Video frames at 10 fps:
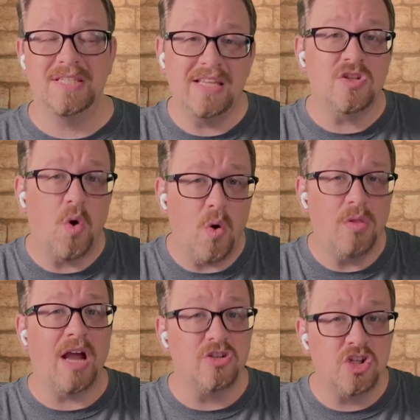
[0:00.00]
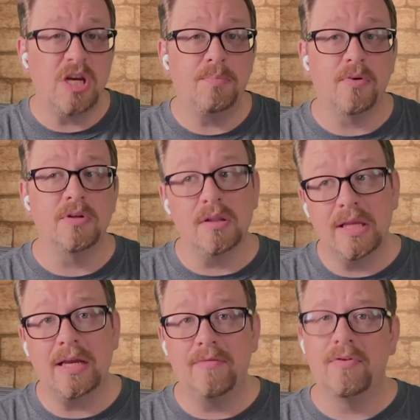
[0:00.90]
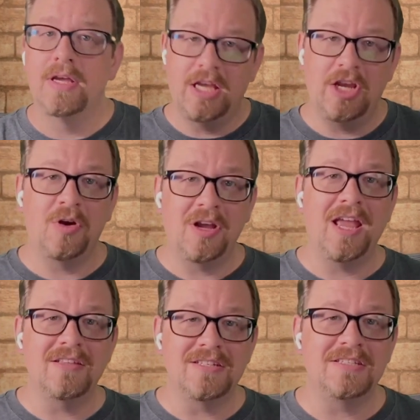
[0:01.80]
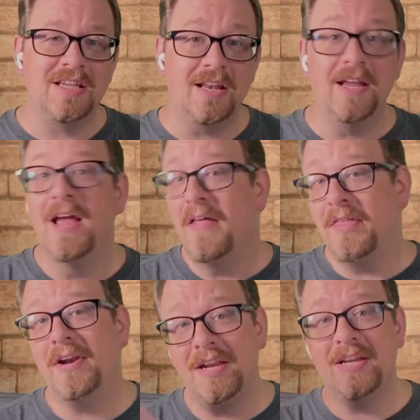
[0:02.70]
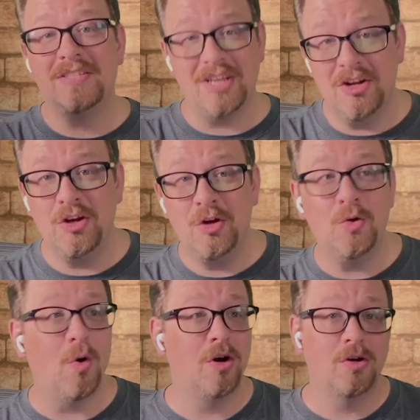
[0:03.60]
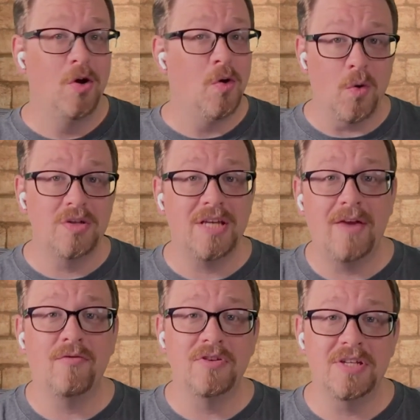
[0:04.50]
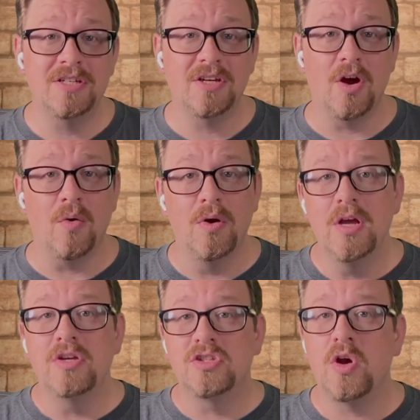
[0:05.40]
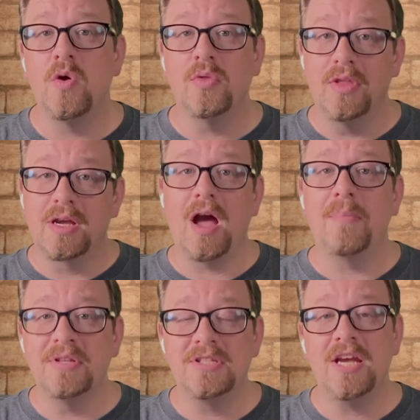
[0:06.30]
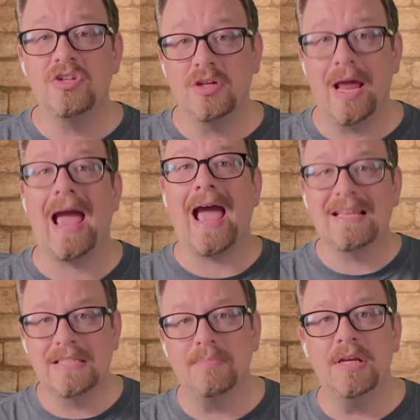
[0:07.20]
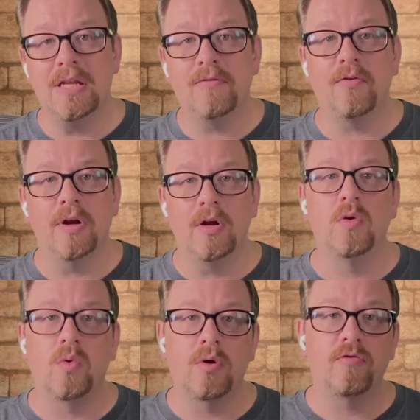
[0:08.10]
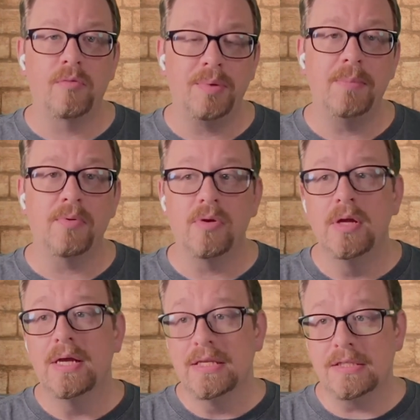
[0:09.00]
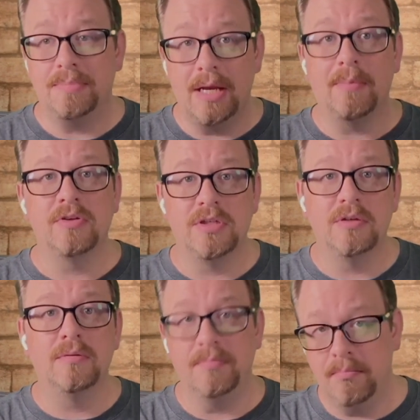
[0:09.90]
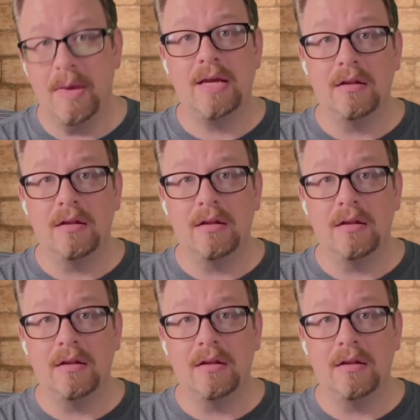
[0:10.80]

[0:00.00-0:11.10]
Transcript: it's a whole lot cheaper to live here in Kansas City than it is in New York or San Francisco. So the compensation has to be different in order for people to be able to make a